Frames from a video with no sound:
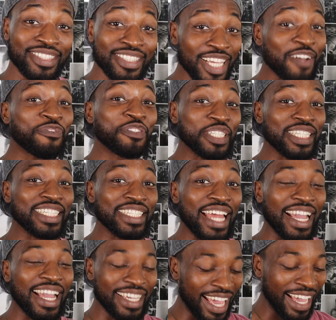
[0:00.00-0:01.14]
Definitely
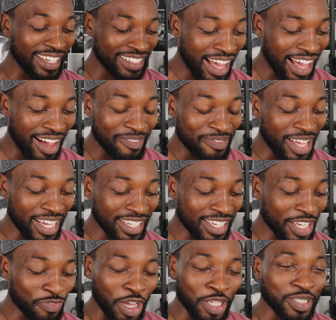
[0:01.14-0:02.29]
not gay. I'm not
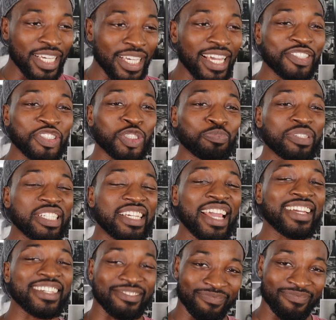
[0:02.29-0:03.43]
gay. If I was gay, I'd just be
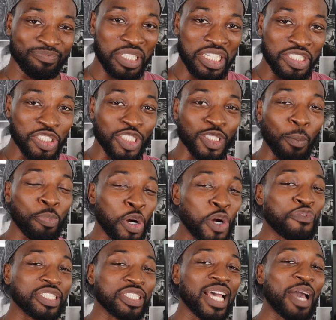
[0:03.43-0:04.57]
gay. Because this is the
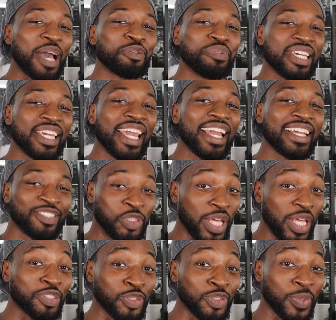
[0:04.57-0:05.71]
perfect time to be gay.
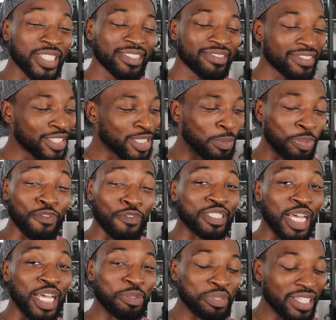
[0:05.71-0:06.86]
2020, this is the perfect
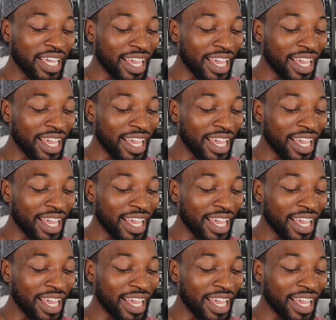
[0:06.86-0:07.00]
time to be